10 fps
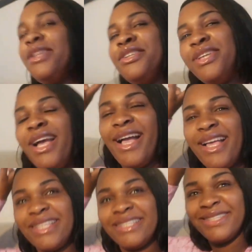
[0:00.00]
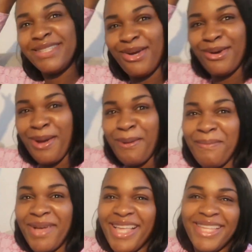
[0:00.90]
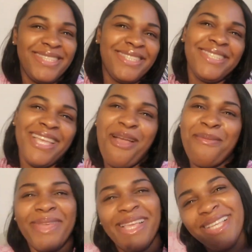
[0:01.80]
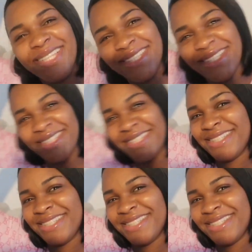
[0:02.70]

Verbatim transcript: love you guys so much peace